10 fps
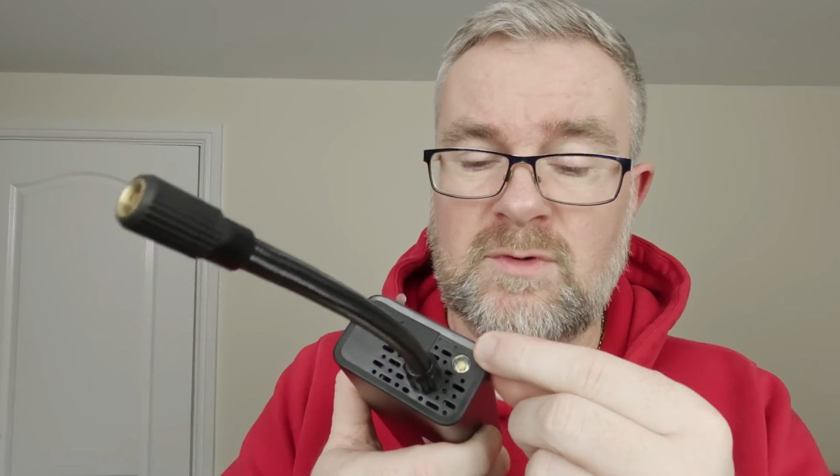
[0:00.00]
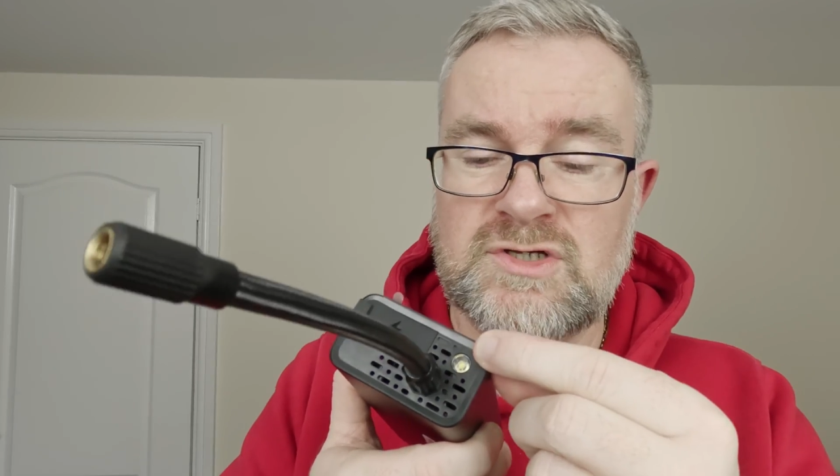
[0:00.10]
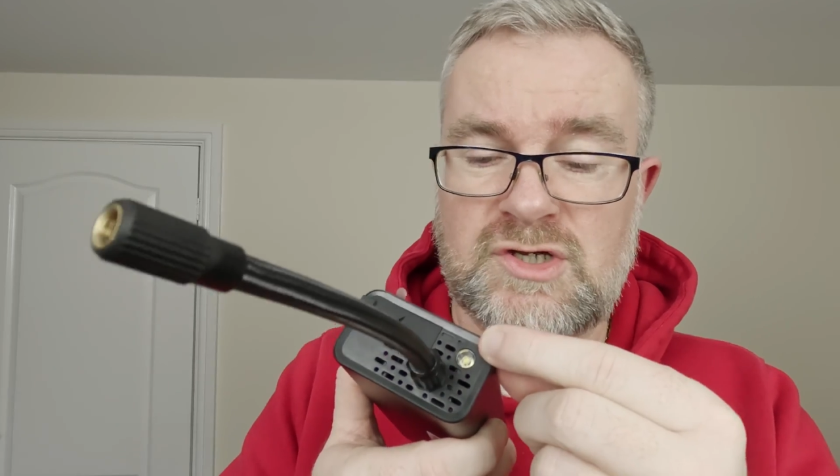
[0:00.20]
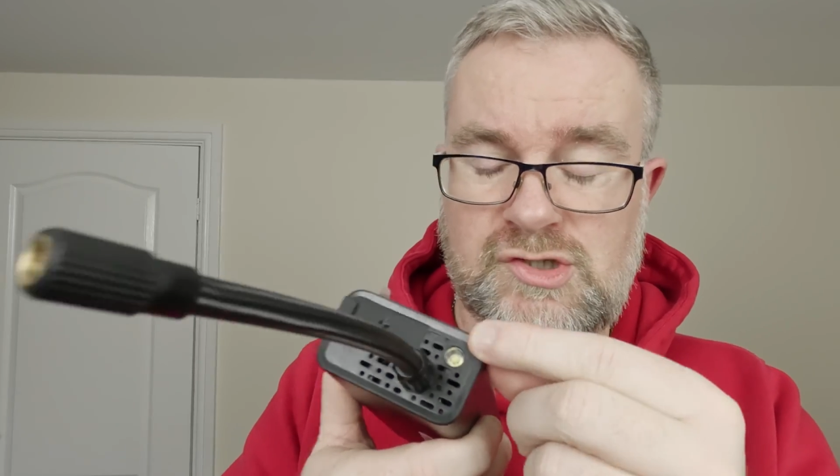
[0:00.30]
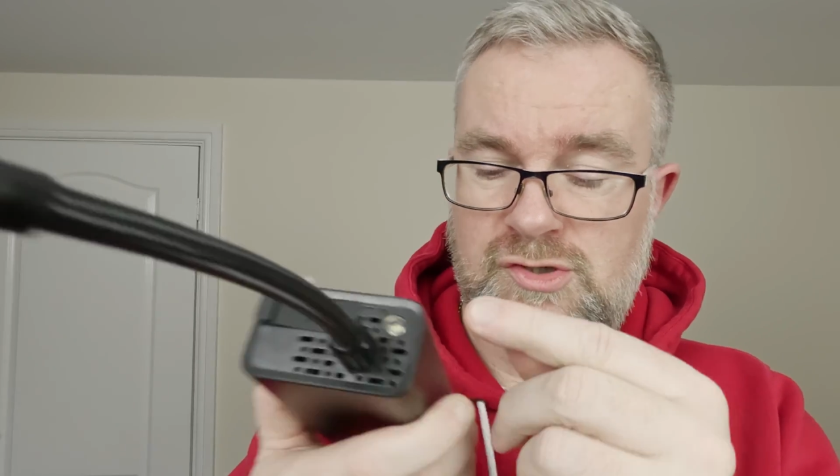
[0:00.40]

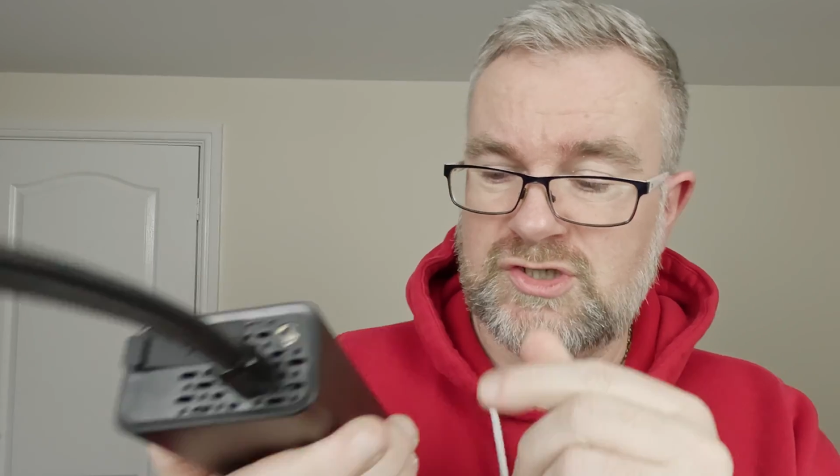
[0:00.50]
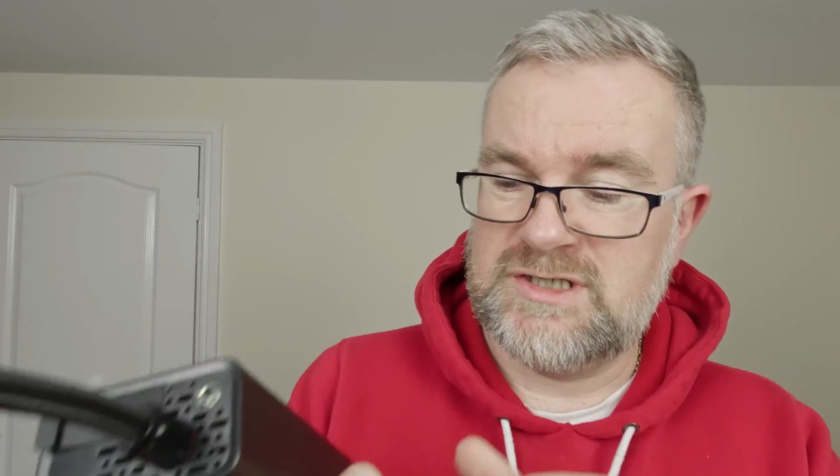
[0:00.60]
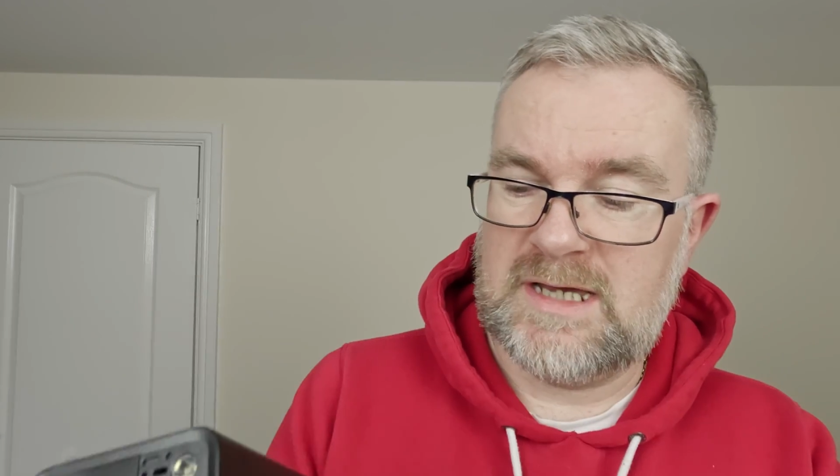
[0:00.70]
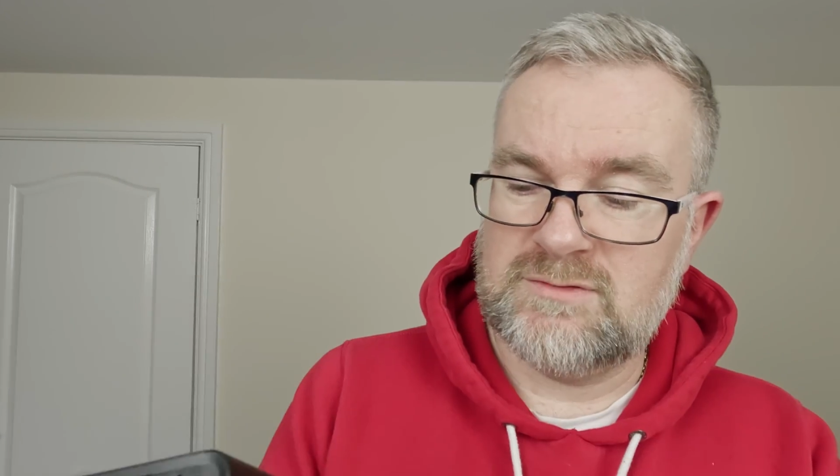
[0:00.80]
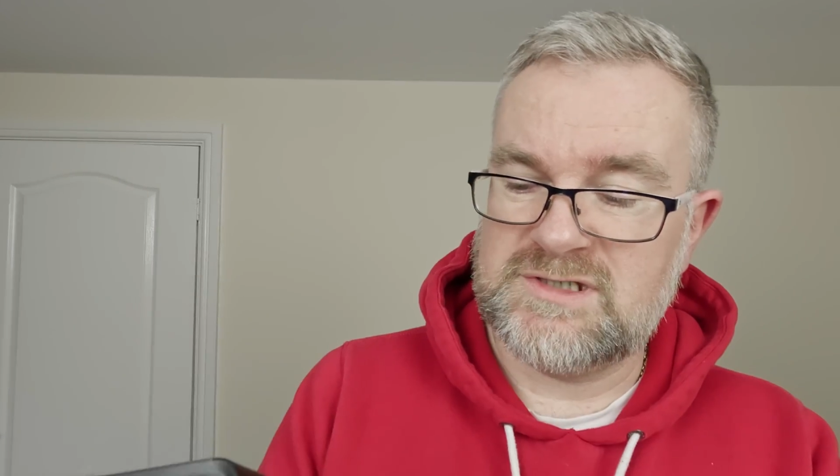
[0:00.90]
which I showed you
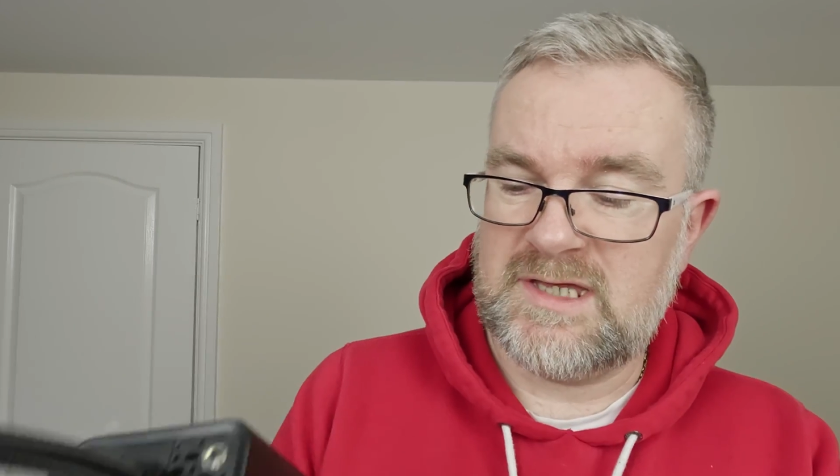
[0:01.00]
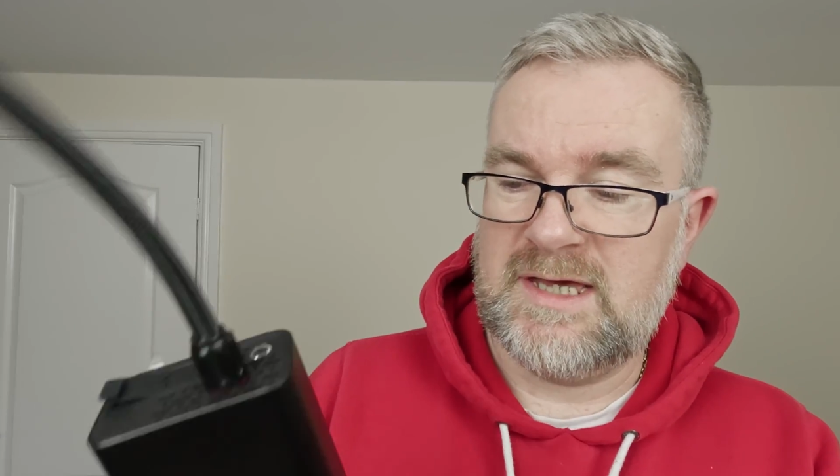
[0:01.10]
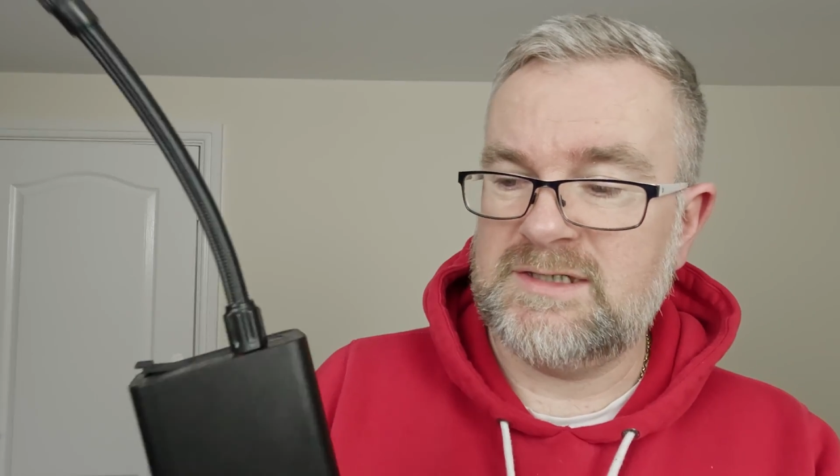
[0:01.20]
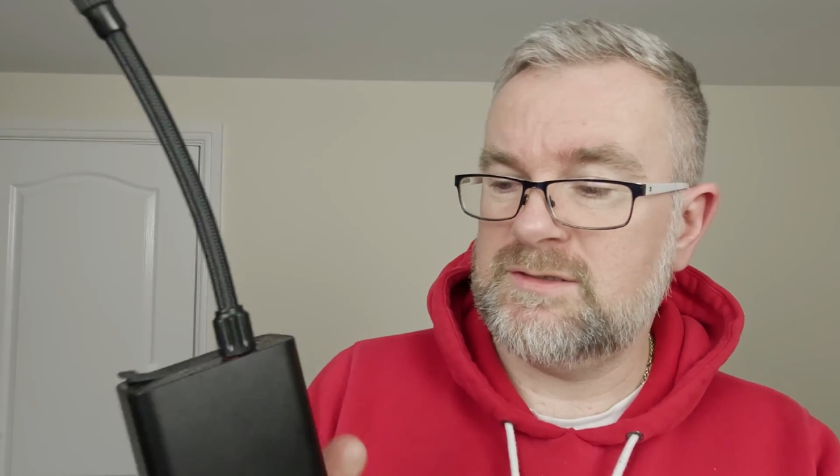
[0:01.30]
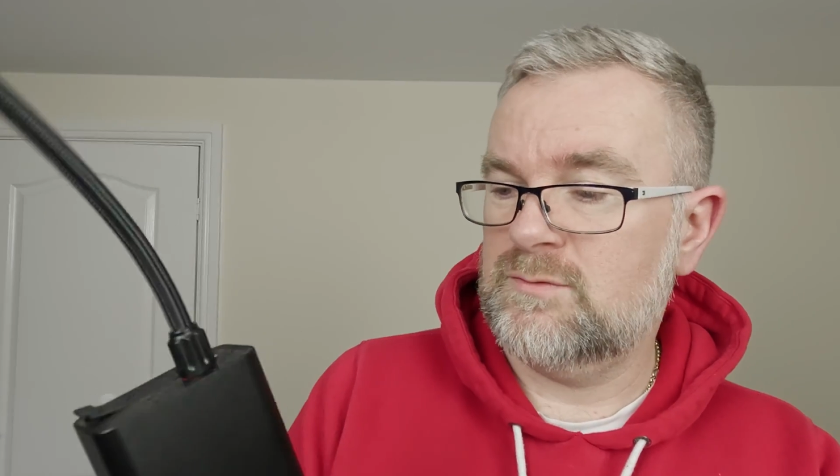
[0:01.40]

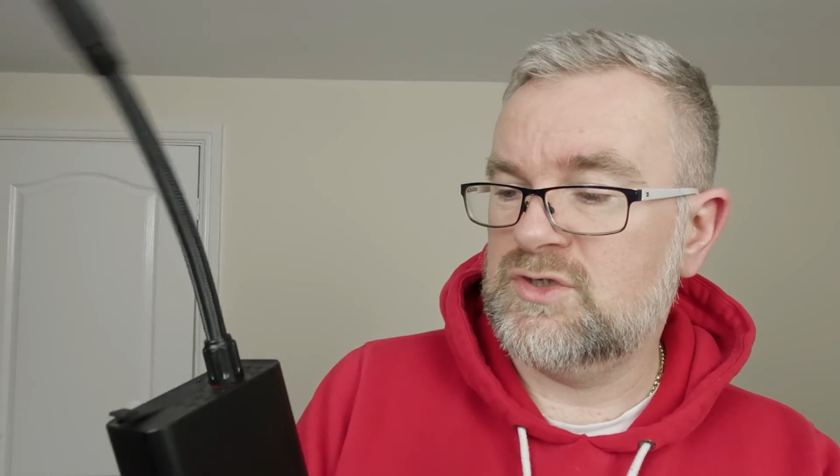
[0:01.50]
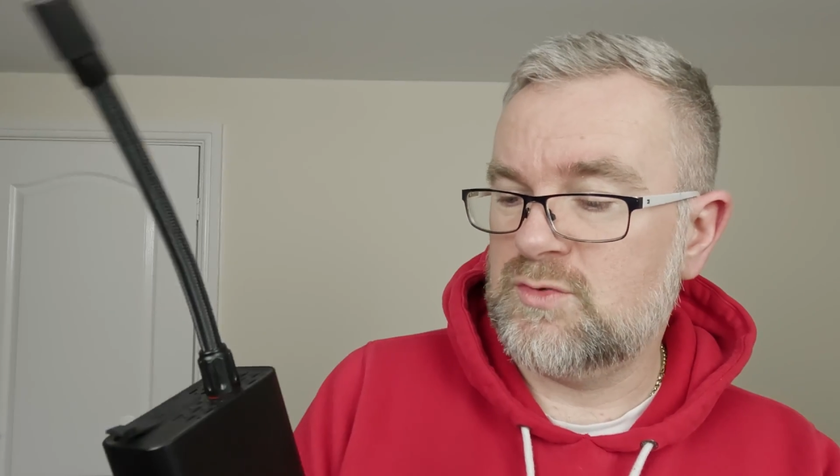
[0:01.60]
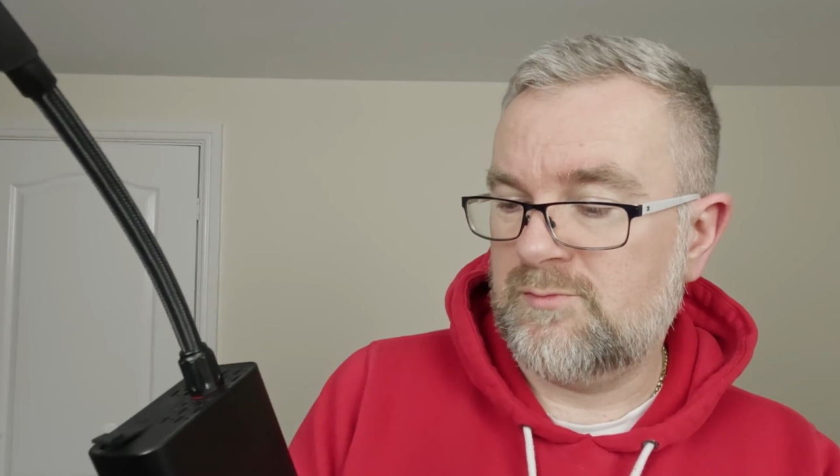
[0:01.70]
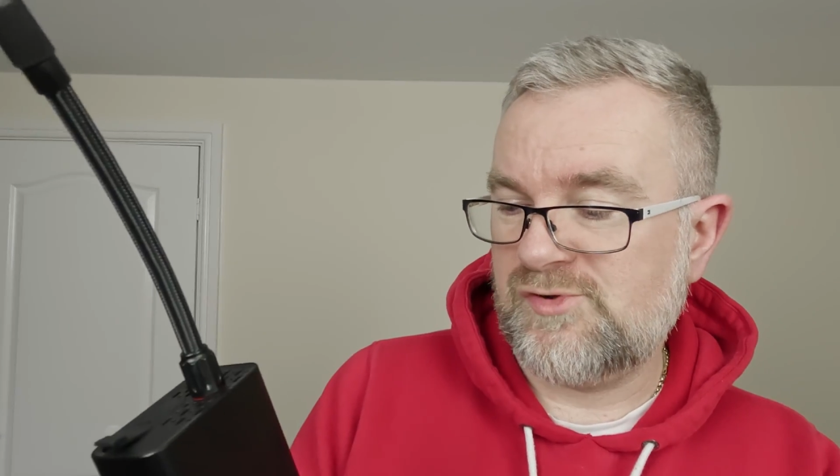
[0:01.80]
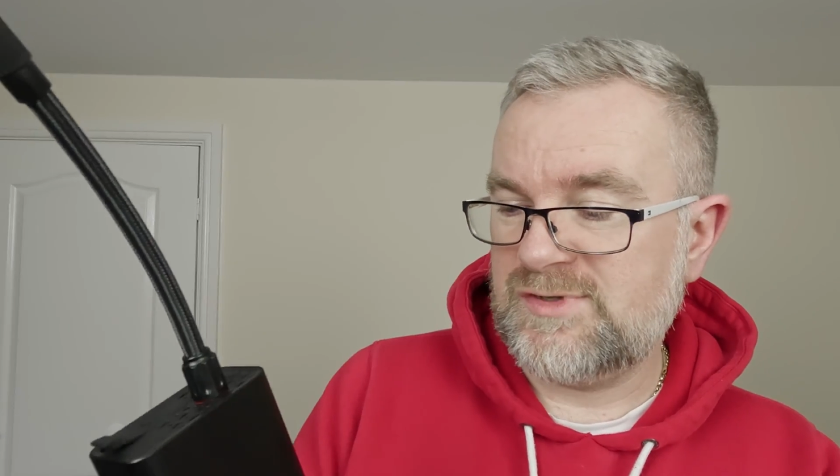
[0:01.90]
downstairs, which
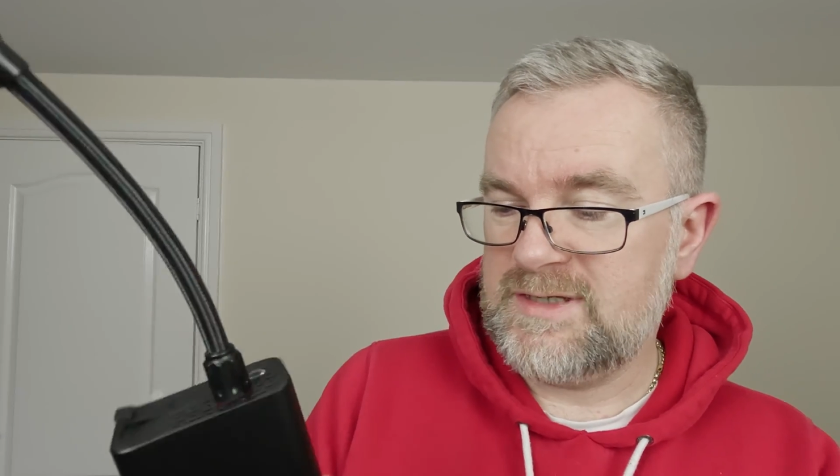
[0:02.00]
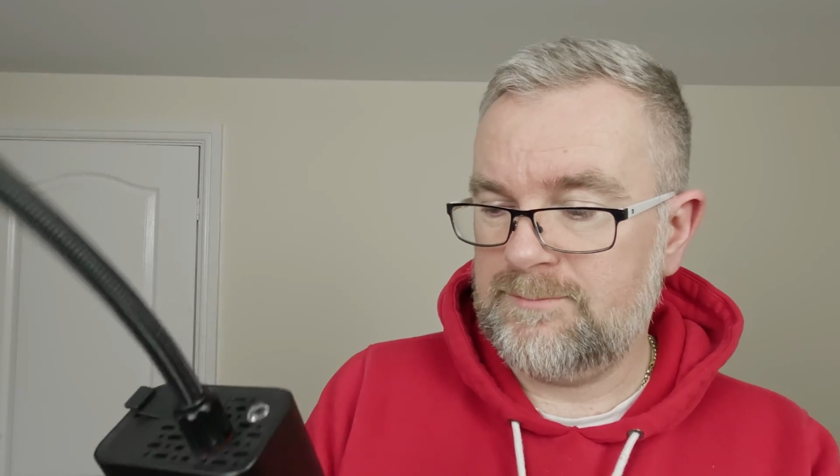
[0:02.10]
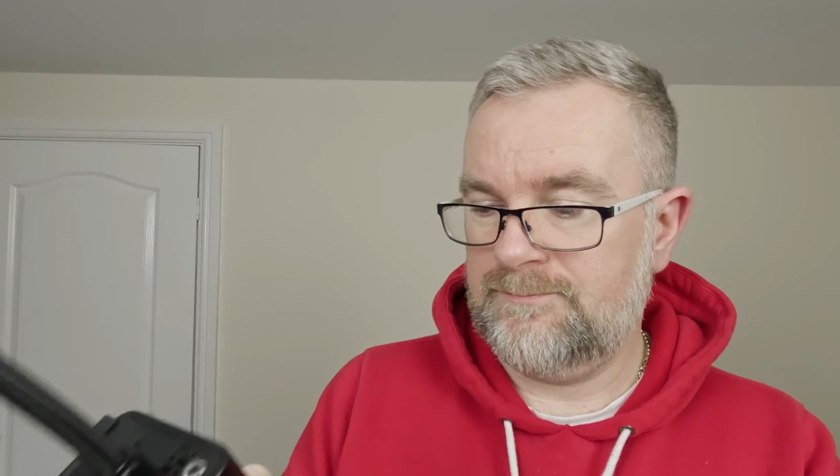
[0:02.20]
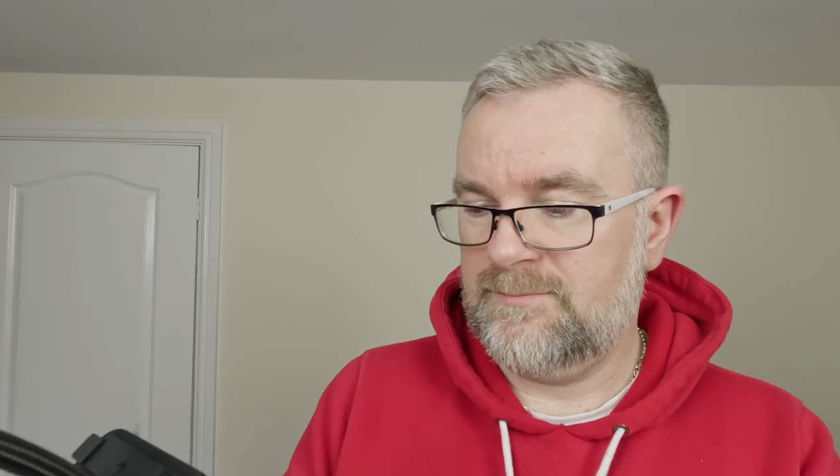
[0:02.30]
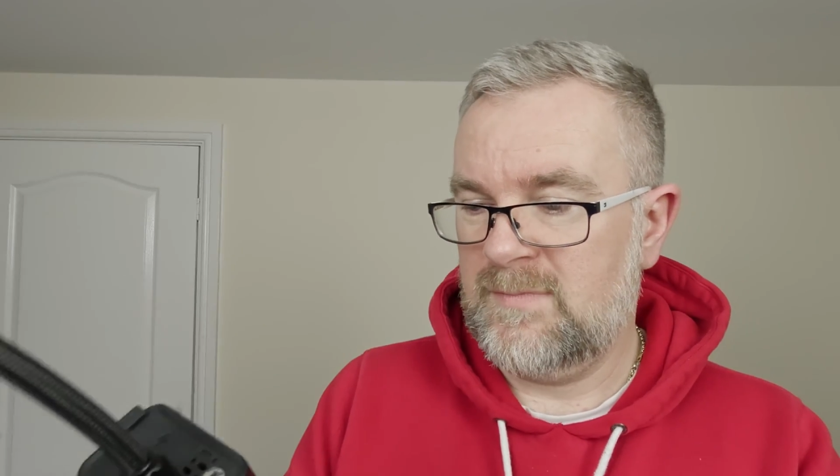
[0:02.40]
were brilliant.